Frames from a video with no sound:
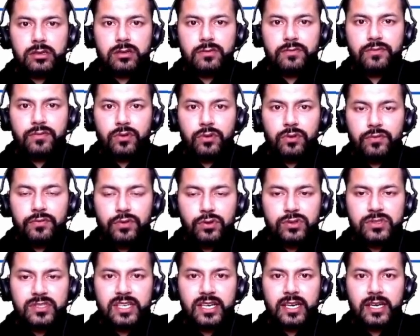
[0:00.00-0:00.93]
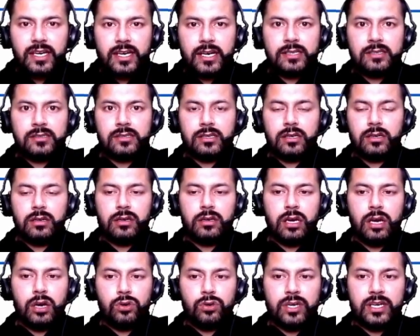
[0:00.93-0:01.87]
for few seconds,
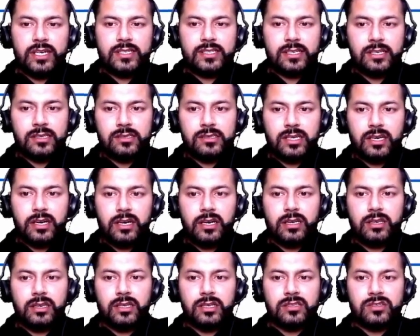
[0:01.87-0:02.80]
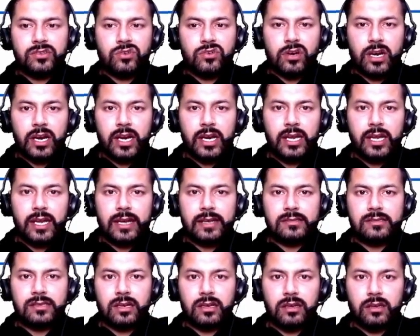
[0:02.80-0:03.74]
now let's consider this try
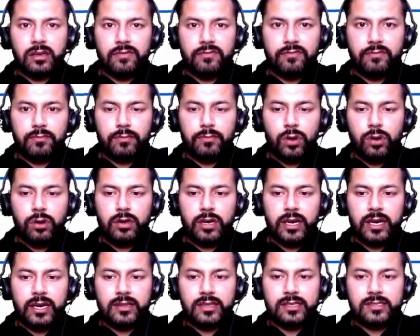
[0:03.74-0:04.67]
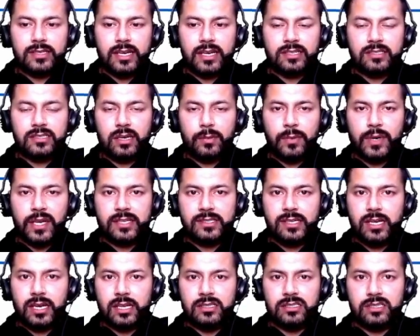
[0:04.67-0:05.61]
as a if block and this except as
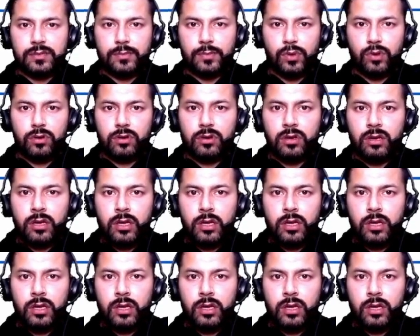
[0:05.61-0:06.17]
a else block.